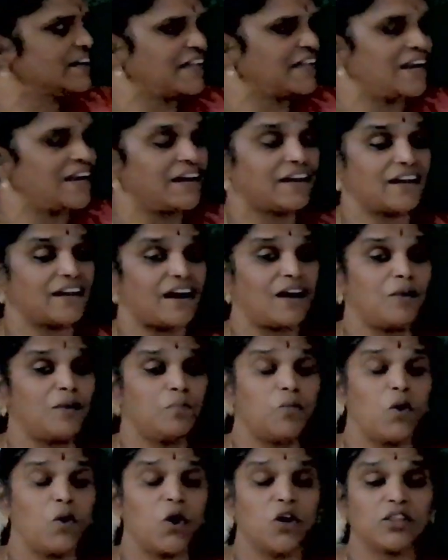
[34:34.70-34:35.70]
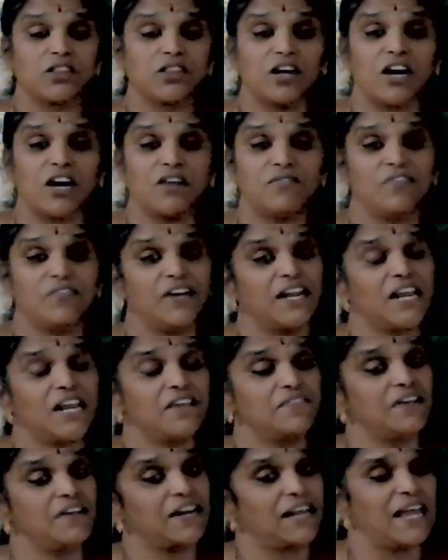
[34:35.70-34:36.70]
ketal both are very,
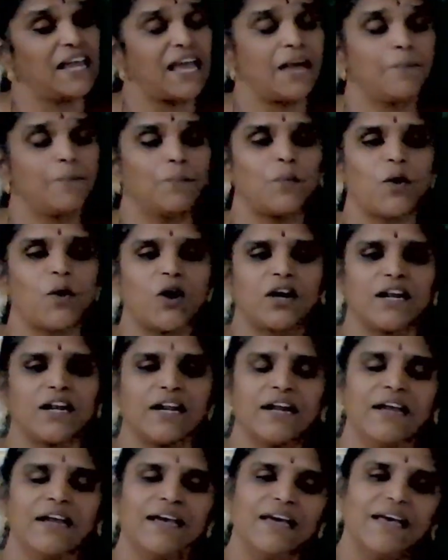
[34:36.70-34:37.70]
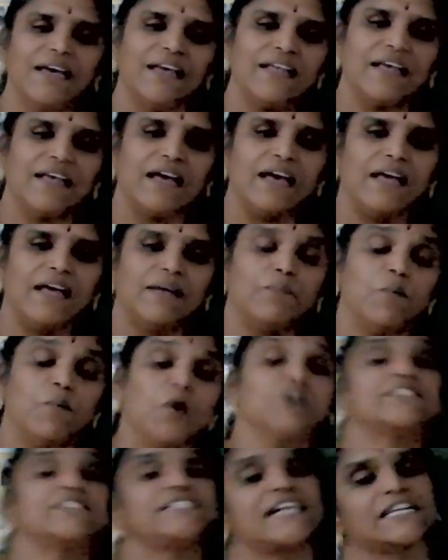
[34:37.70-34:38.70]
very important.
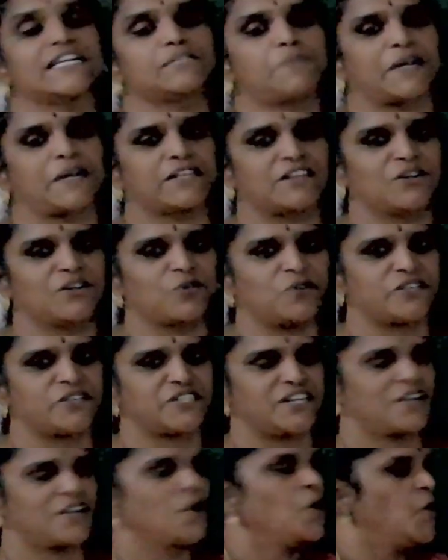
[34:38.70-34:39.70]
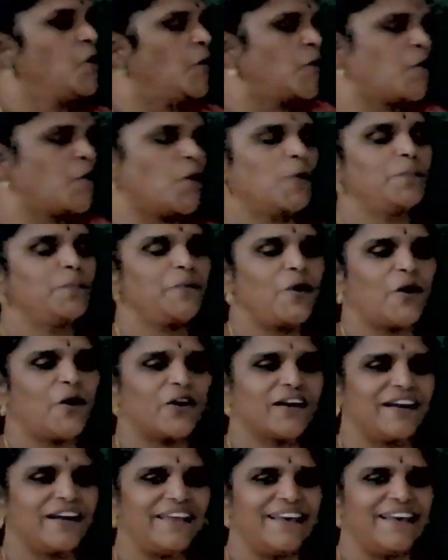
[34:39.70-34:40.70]
most expected question. Hope you're
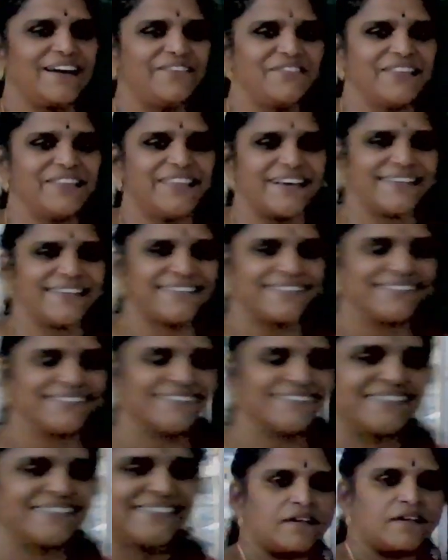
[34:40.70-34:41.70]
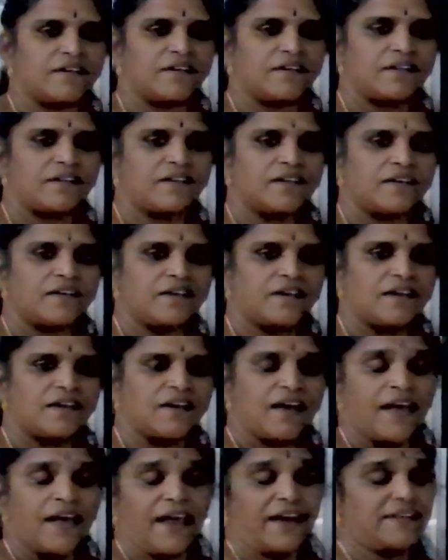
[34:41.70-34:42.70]
clear with that.
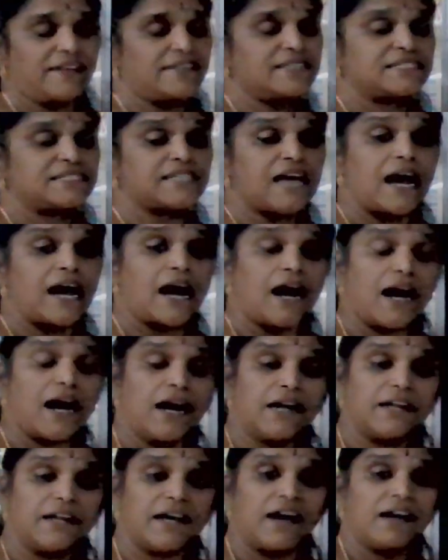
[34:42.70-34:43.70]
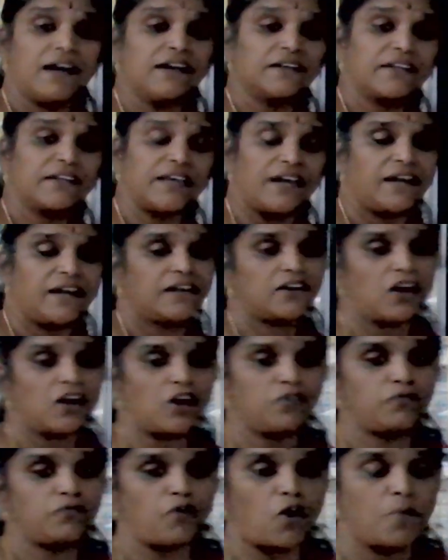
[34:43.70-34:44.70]
In this aldol
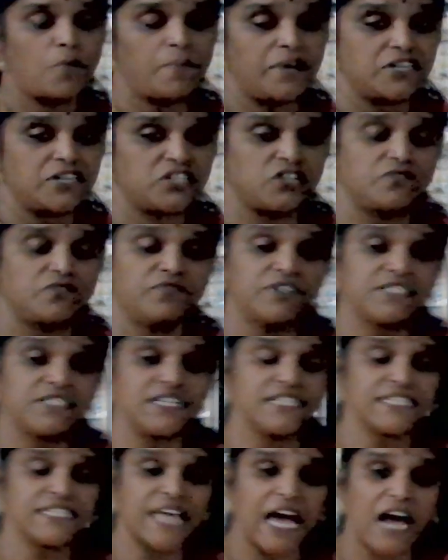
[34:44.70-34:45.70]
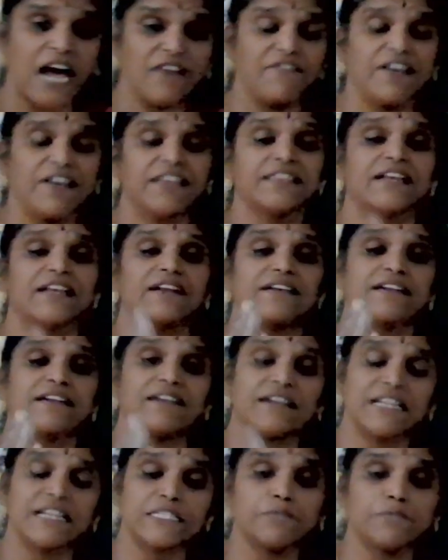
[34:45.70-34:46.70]
ketal formation, which is having that
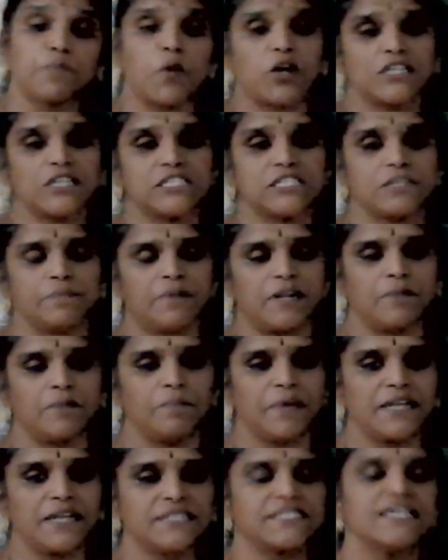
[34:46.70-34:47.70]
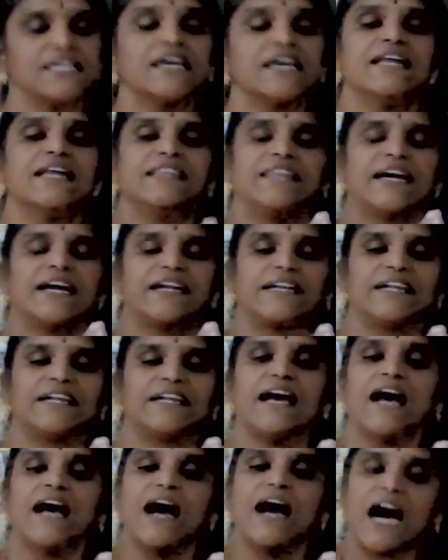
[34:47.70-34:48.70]
responsible means that
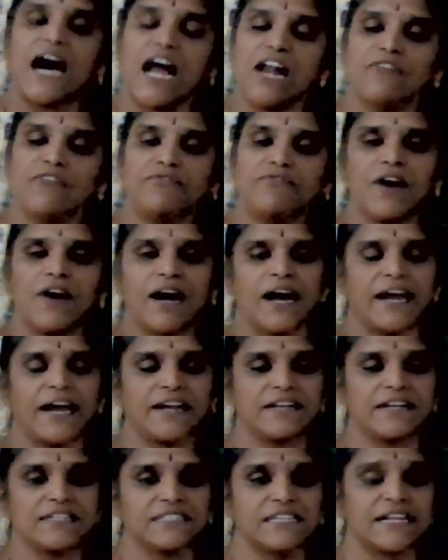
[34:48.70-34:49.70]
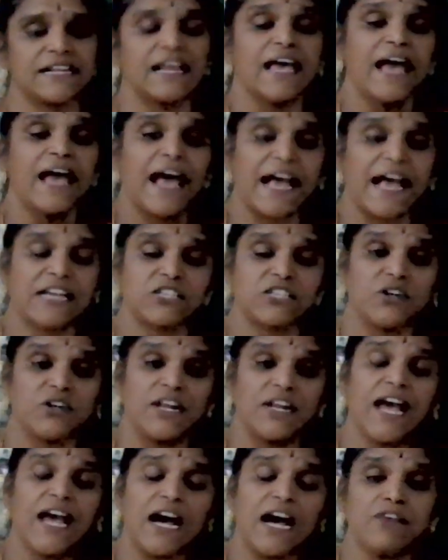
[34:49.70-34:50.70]
alpha hydrogen, actually
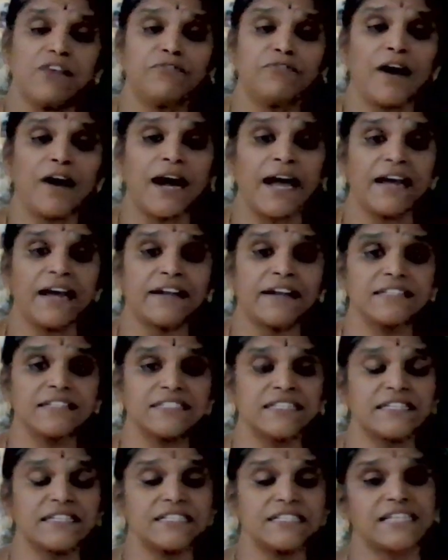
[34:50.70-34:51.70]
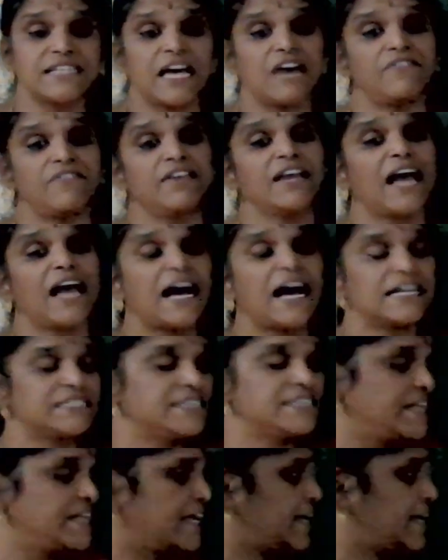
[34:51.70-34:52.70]
alpha hydrogen is having
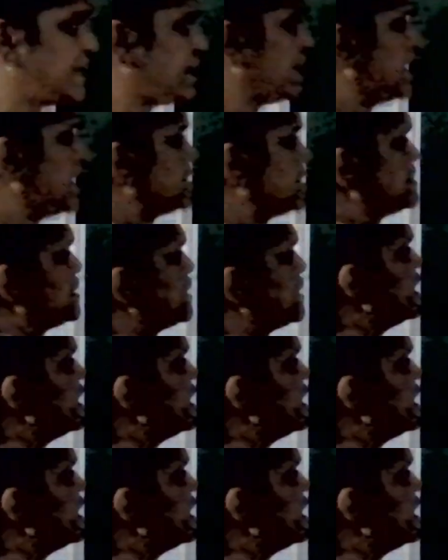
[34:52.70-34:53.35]
acidic in nature.